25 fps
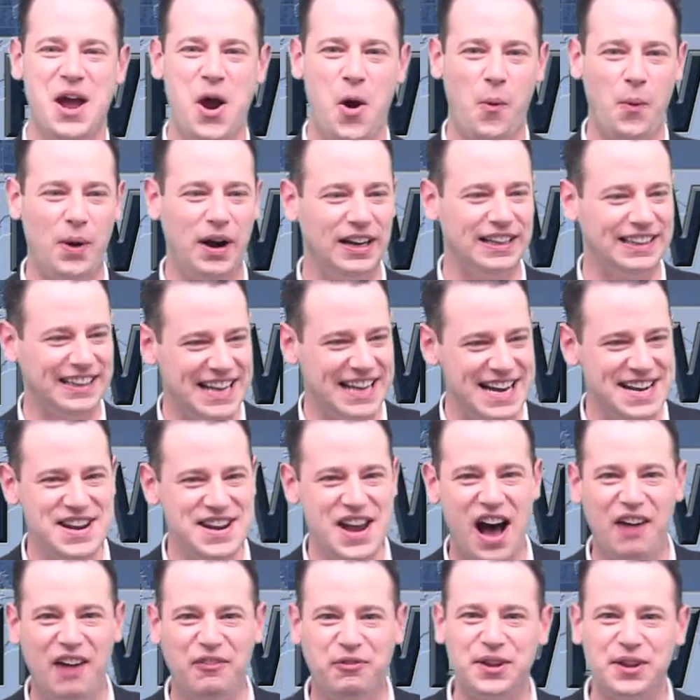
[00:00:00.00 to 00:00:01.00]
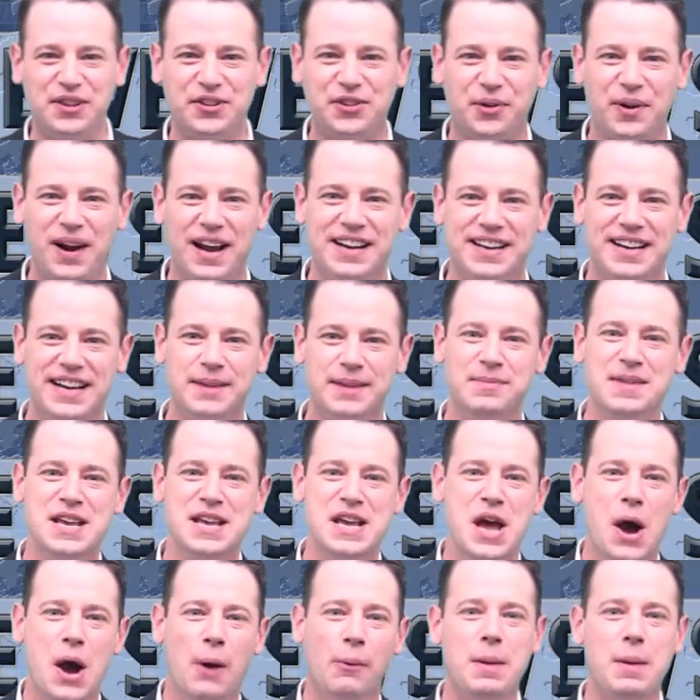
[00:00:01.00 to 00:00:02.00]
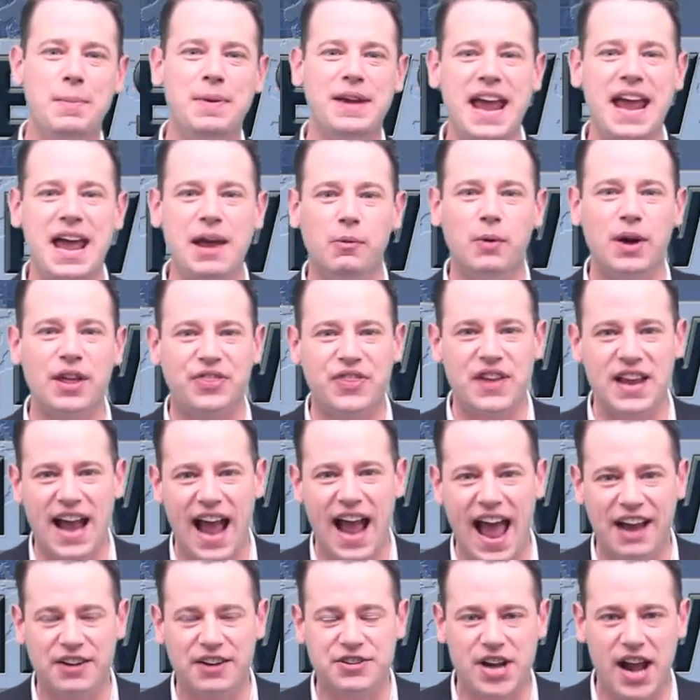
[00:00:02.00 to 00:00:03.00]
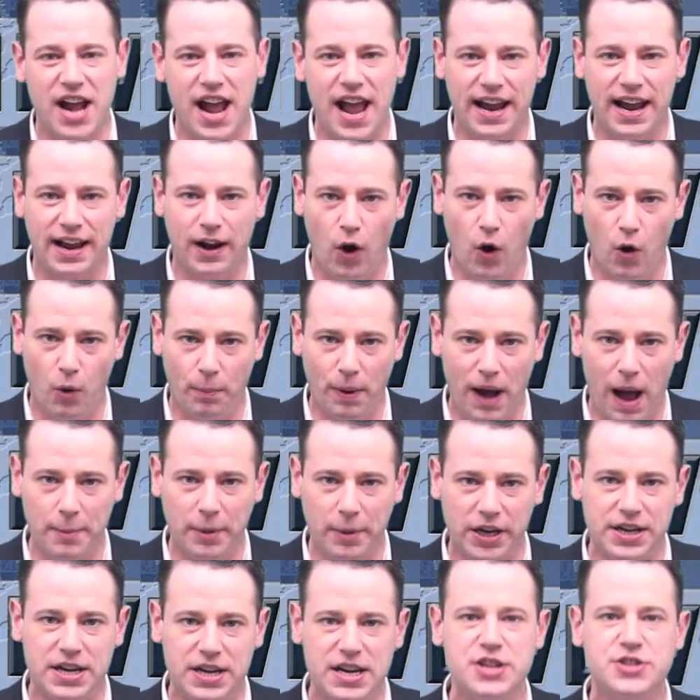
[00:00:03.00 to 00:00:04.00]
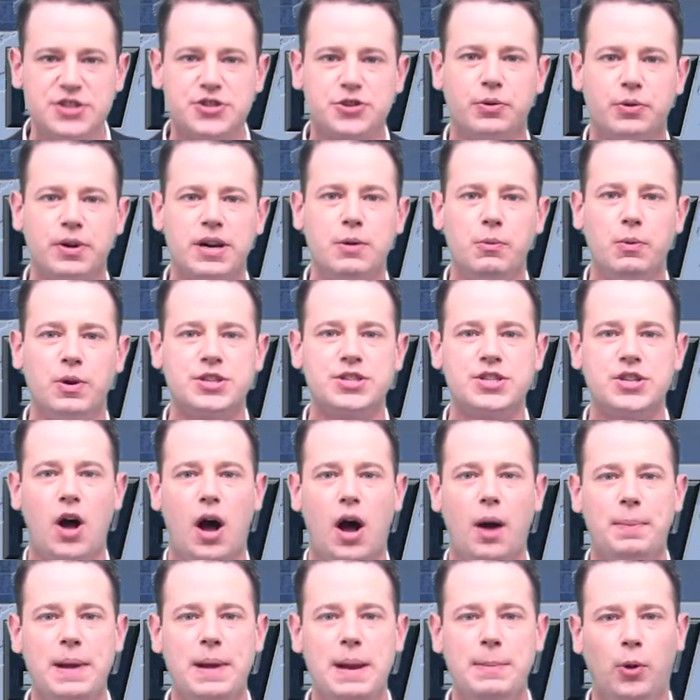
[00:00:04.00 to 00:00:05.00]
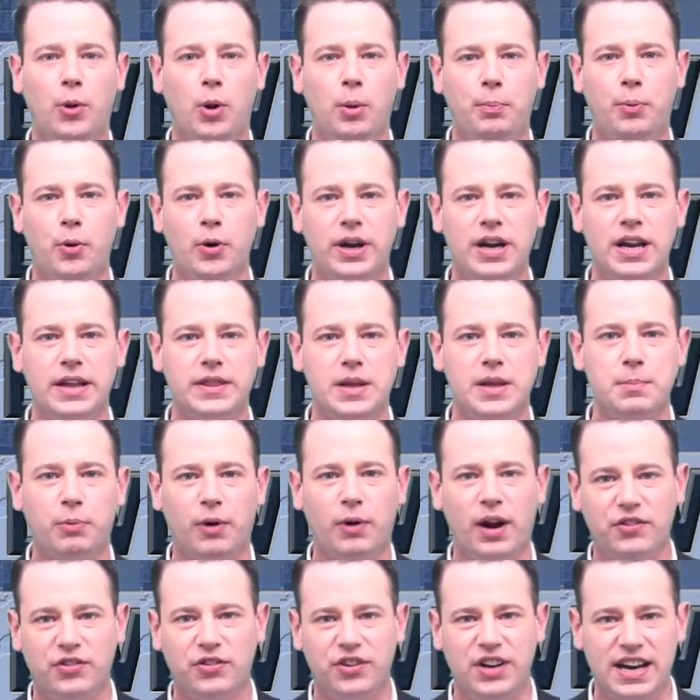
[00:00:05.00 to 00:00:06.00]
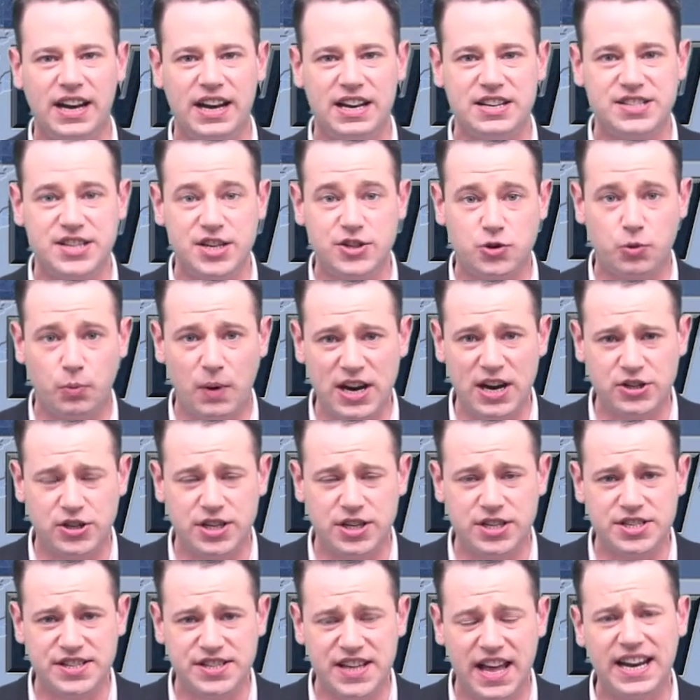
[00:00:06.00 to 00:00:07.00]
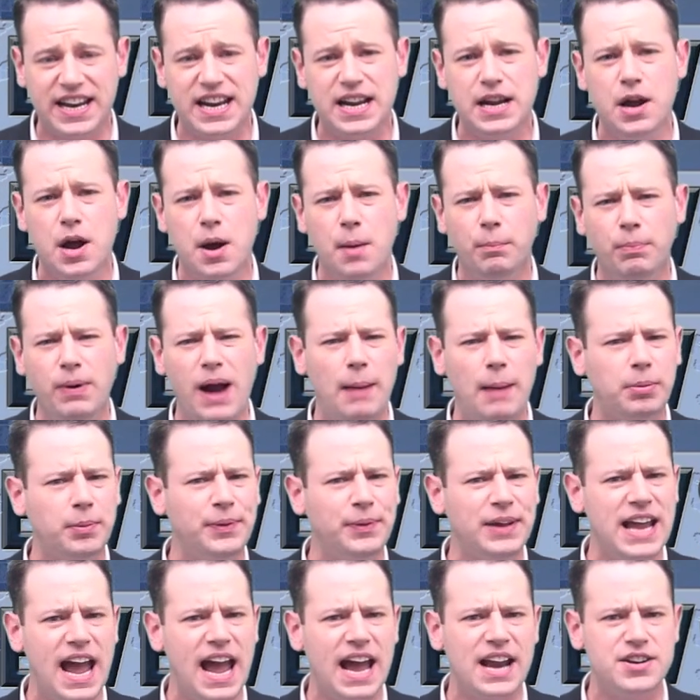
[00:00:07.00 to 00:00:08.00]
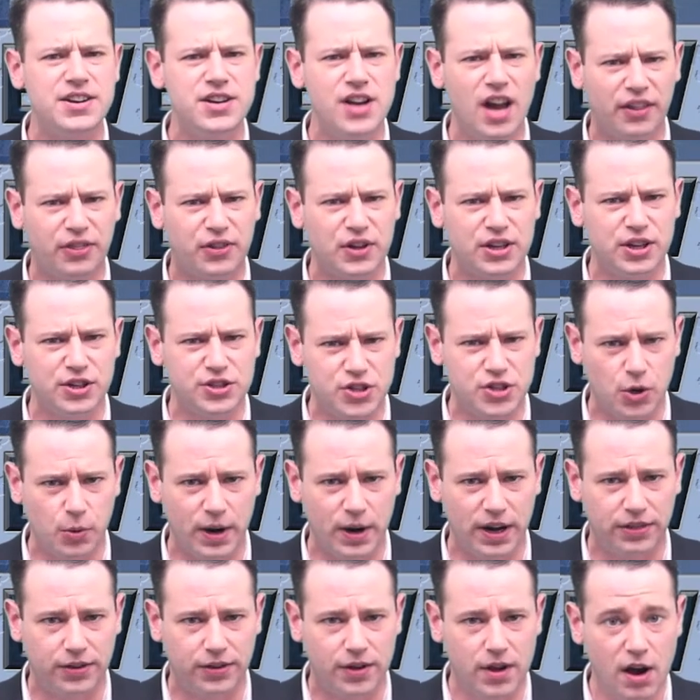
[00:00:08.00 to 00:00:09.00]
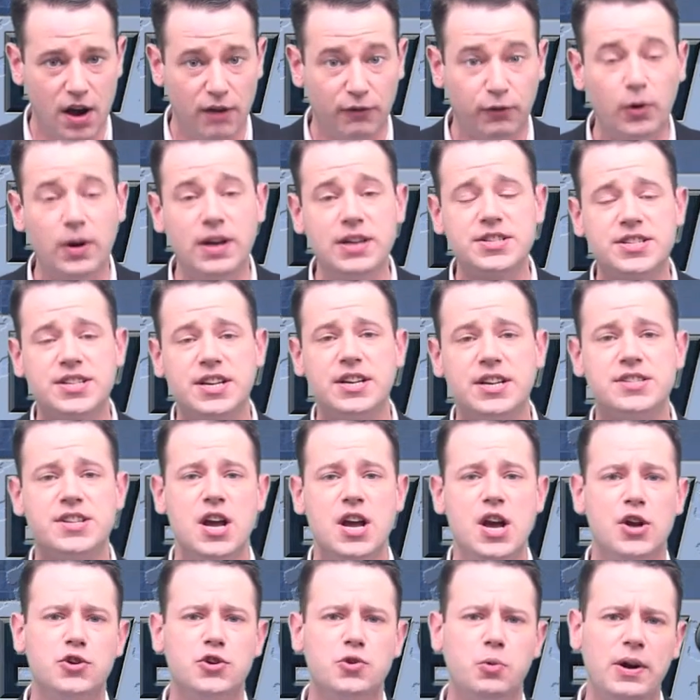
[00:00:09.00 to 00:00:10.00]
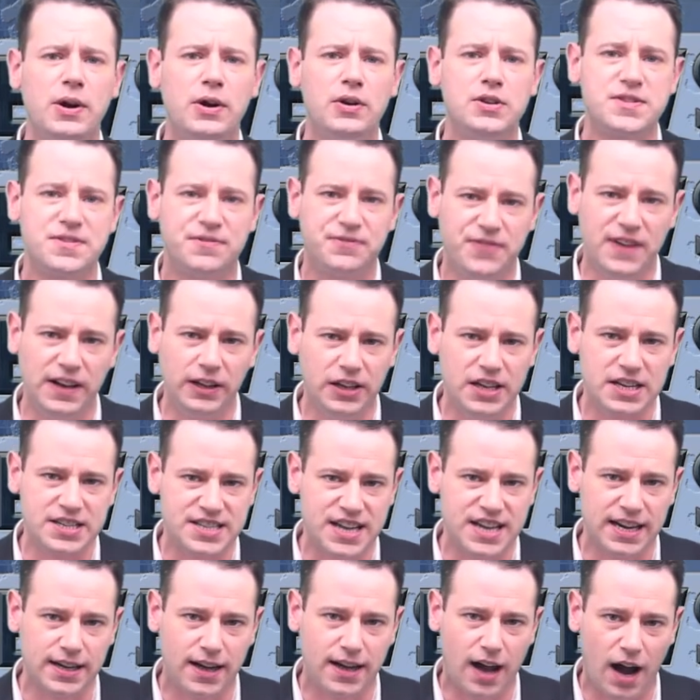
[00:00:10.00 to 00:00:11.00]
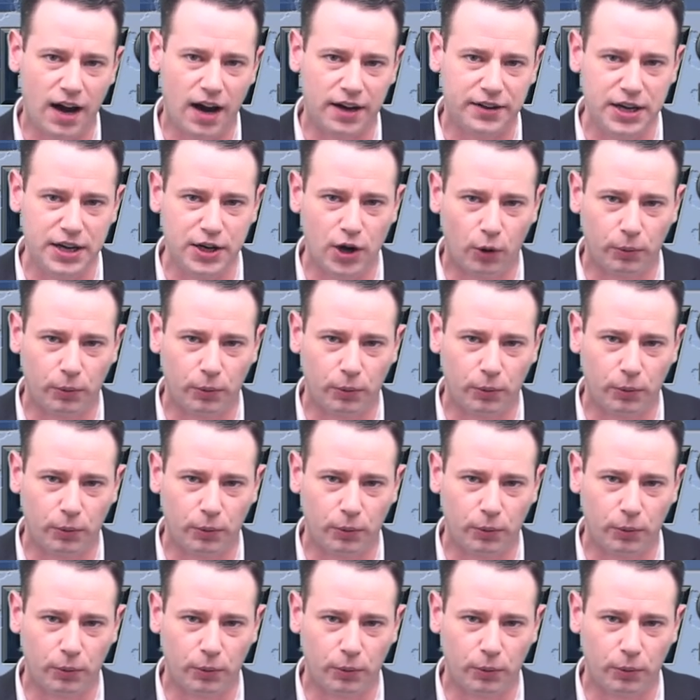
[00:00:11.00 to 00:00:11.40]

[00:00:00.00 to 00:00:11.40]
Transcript: We're leading off with trendy. We begin with the hashtag Obama in History, which saw people putting the president in situations that he probably had nothing to do with. For instance, Twitter's Felix Incognito